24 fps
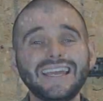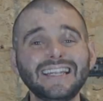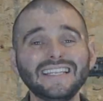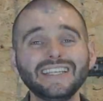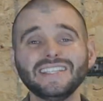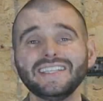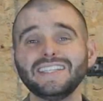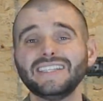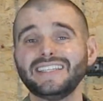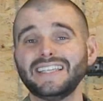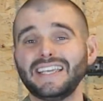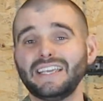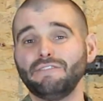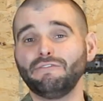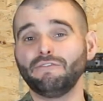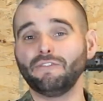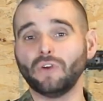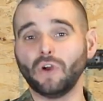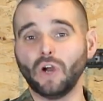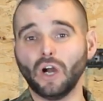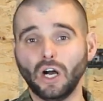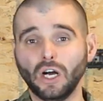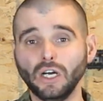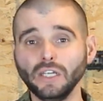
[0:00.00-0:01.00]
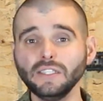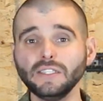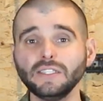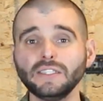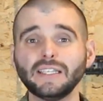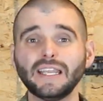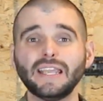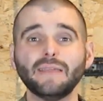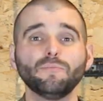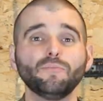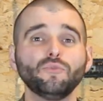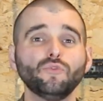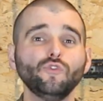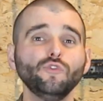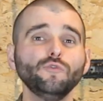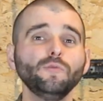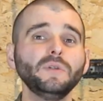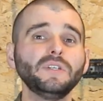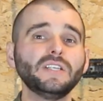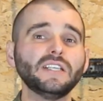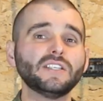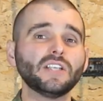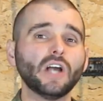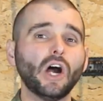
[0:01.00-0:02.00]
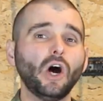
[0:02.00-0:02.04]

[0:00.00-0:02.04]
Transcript: end of the day, for us, improvement is